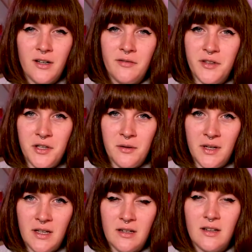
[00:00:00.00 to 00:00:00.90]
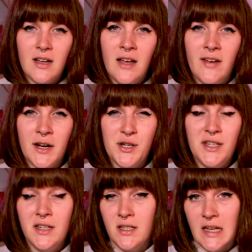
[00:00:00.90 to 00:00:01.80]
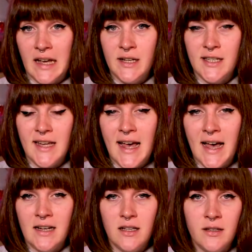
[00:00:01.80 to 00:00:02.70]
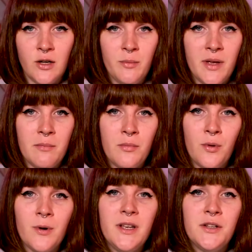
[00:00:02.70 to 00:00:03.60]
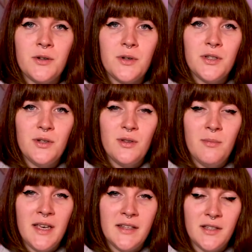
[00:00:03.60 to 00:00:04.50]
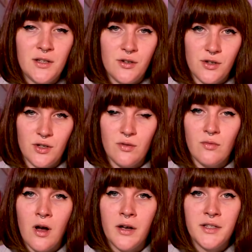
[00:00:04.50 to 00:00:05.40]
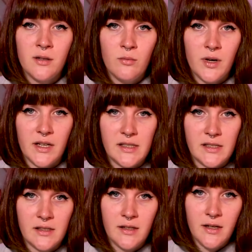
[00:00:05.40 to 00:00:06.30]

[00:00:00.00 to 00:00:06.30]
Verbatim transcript: of the unit, I've actually decided to add a little bit more interest to the base than just rocks and bricks.